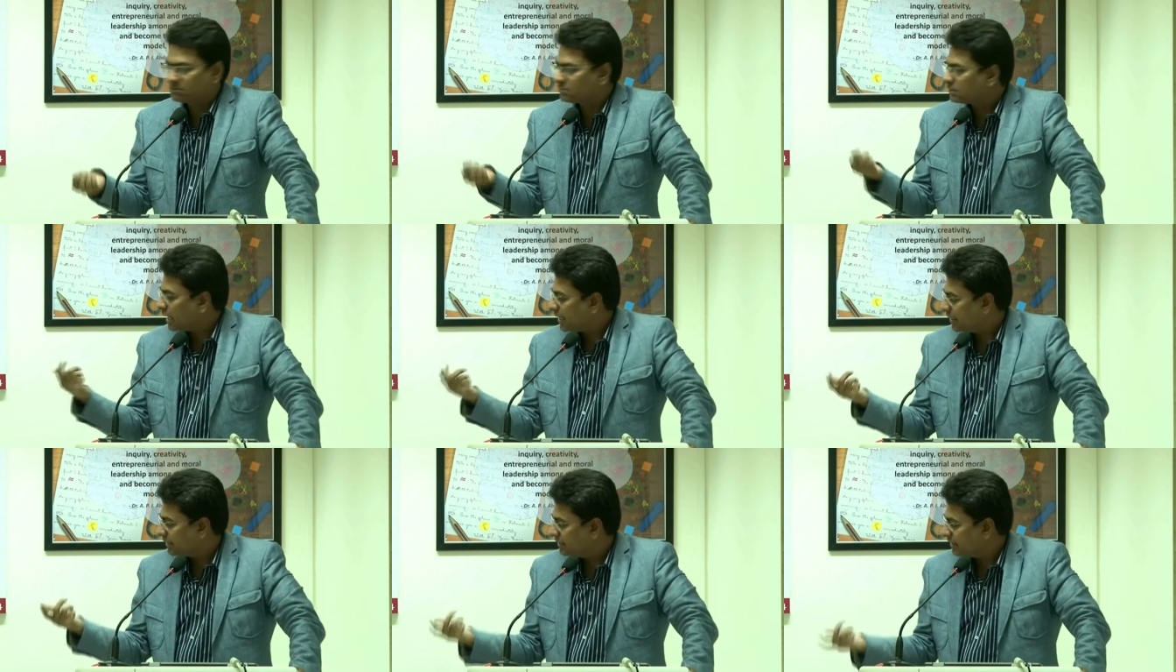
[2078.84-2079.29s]

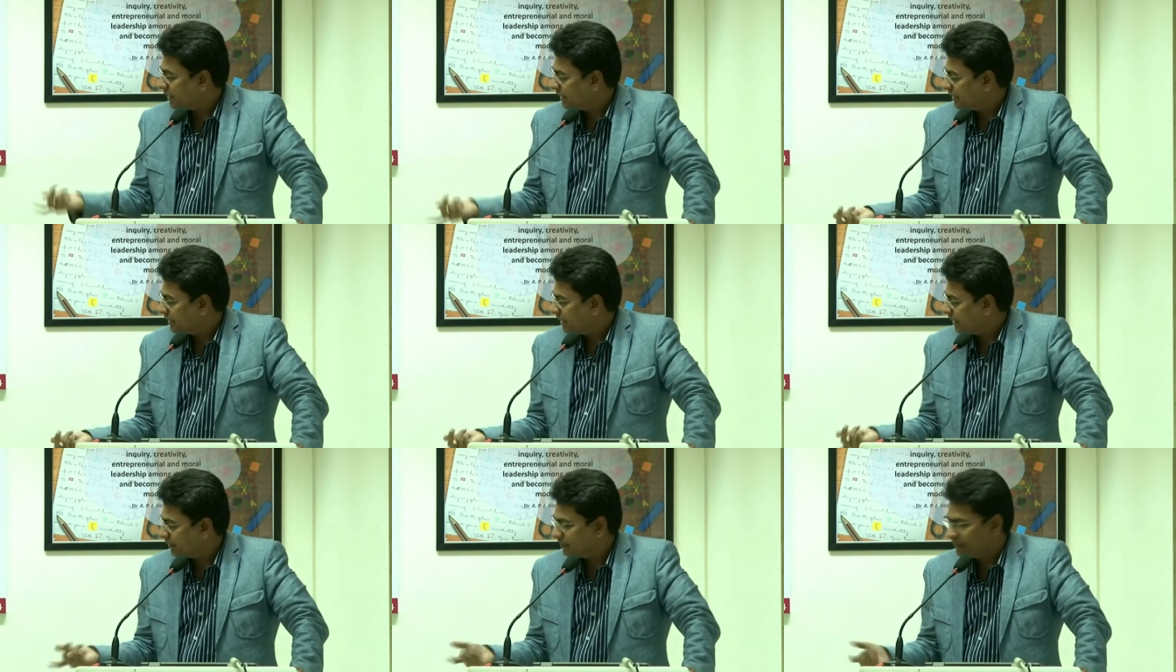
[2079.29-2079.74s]
tiny
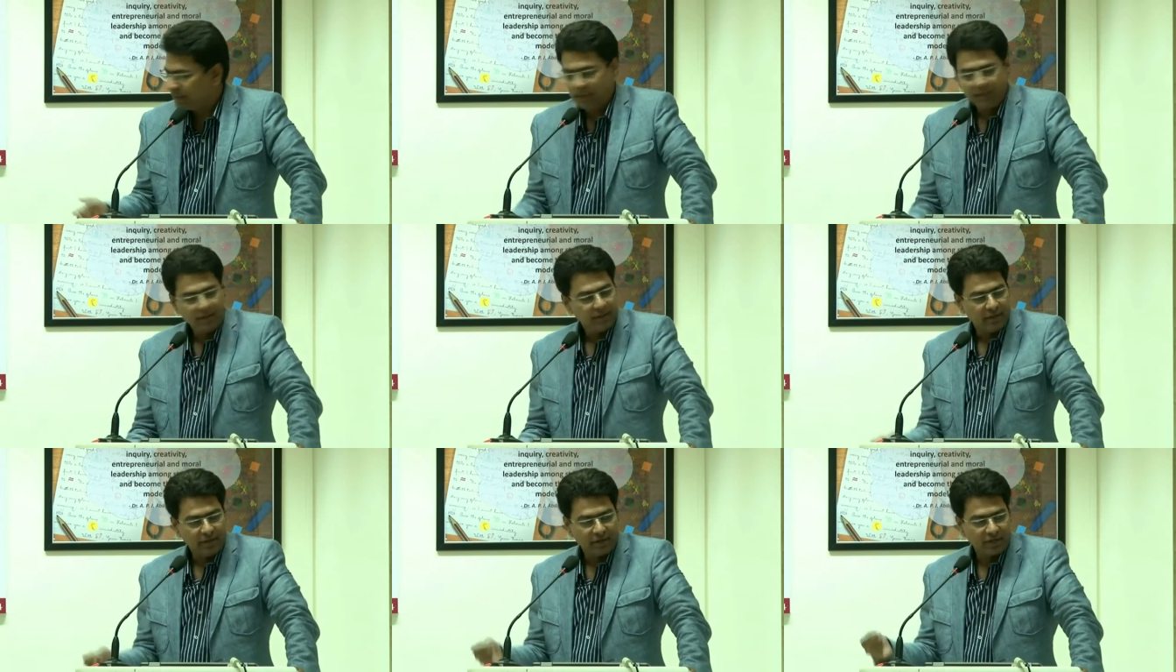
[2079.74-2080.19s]
island
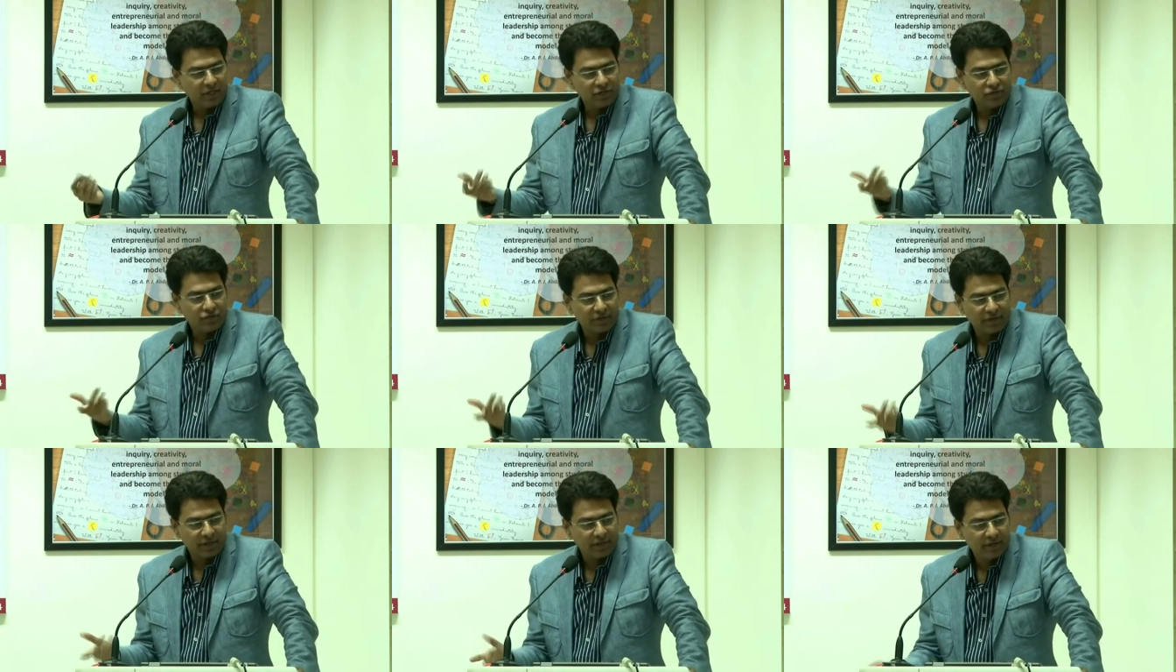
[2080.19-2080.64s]
uh,
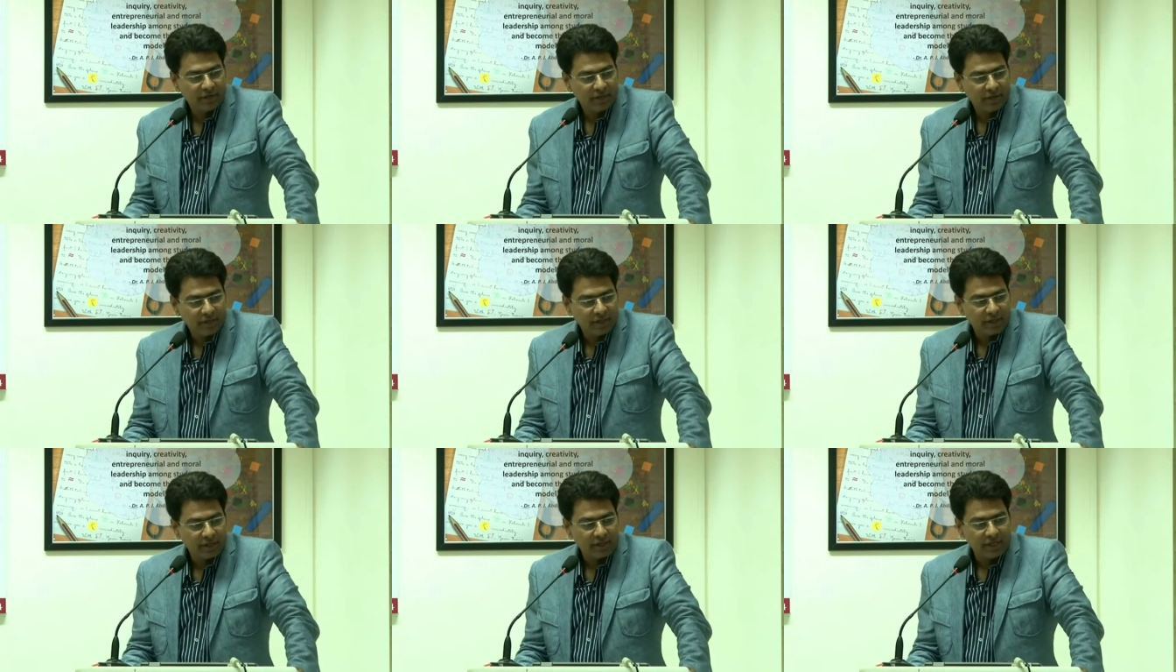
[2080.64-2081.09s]
country,
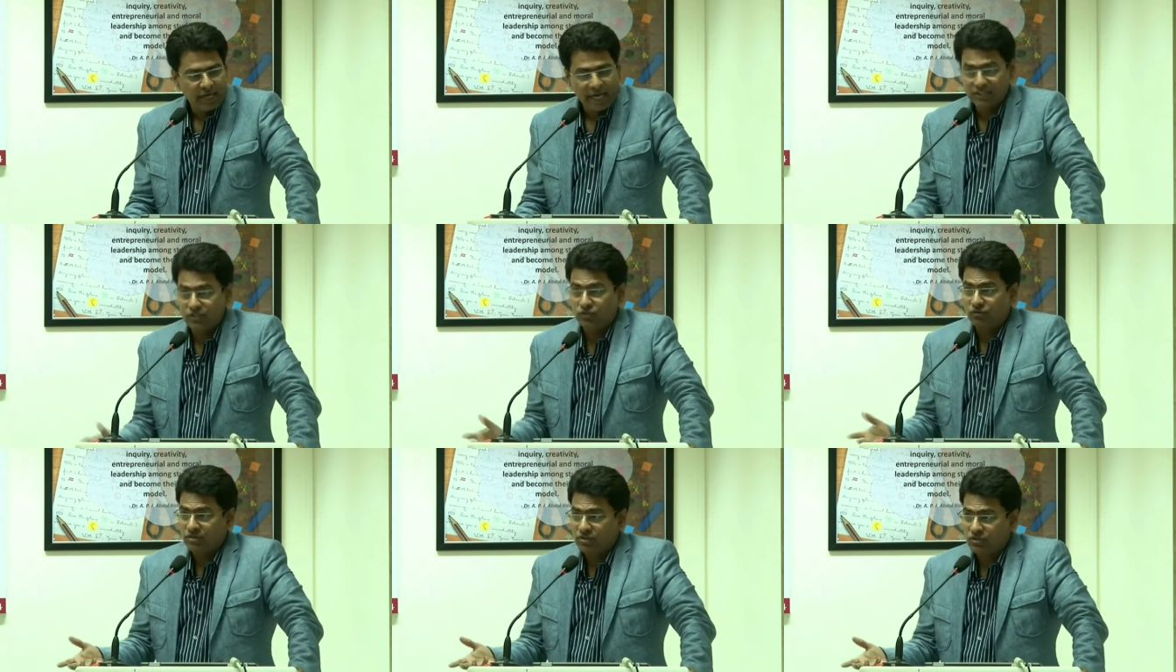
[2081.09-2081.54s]

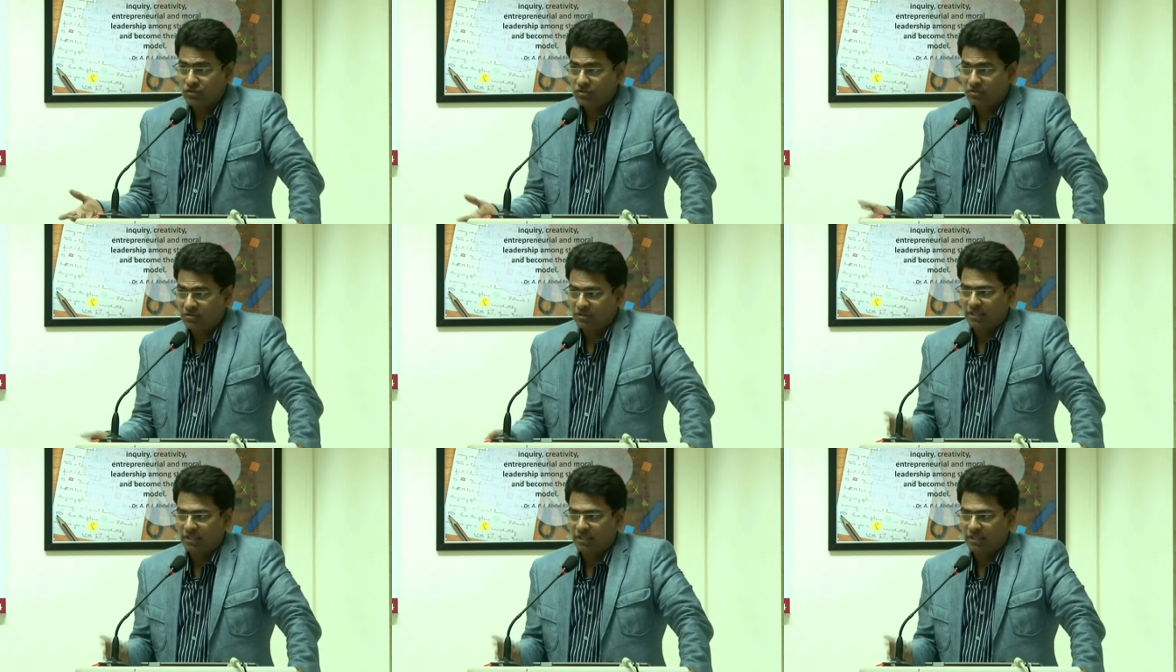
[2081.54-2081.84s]
gas rich?